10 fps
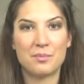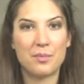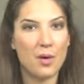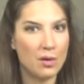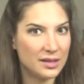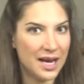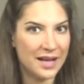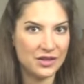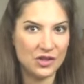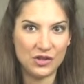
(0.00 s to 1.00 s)
pole
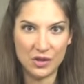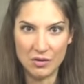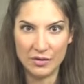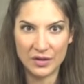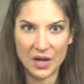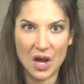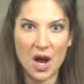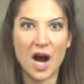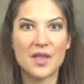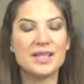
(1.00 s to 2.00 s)
dance shoes
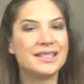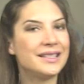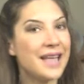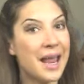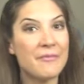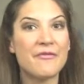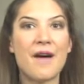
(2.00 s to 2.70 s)
are the same